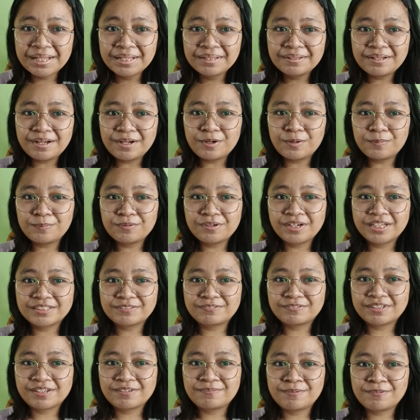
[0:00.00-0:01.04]
I hope you guys
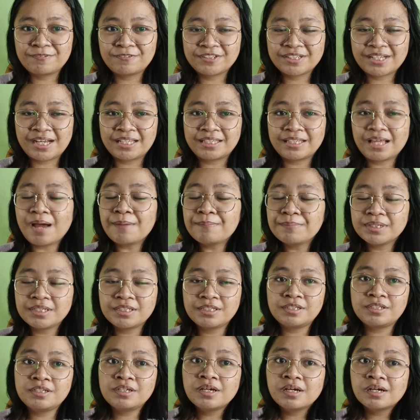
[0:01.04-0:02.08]
forgive me for that. I mean,
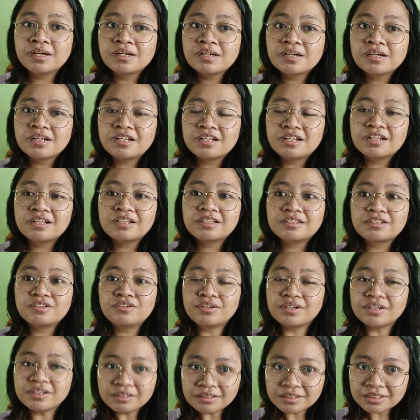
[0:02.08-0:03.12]
you
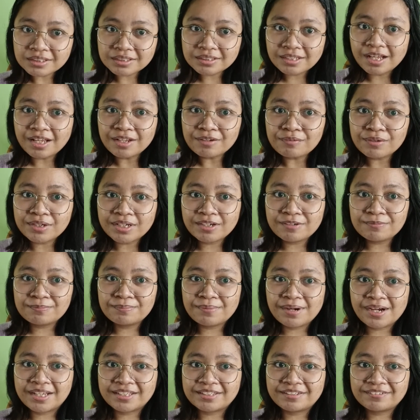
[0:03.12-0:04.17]
can understand why I'm
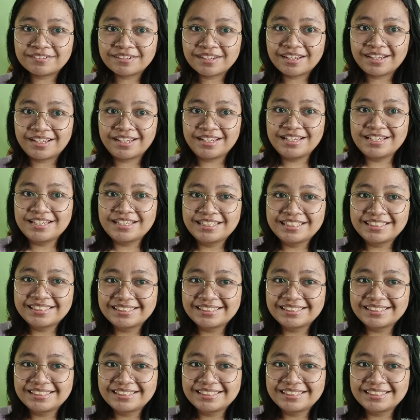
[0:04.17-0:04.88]
mad, okay?